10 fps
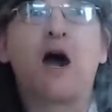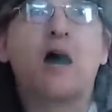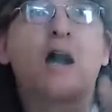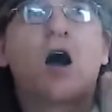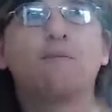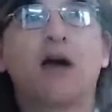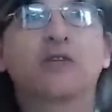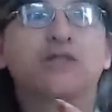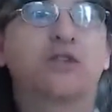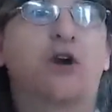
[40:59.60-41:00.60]
I'm
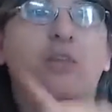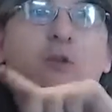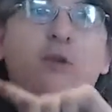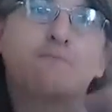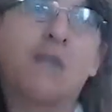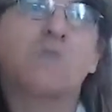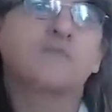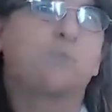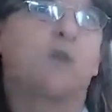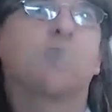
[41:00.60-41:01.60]
actually not going back
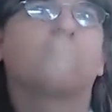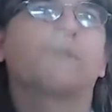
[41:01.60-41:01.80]
to work. I've got to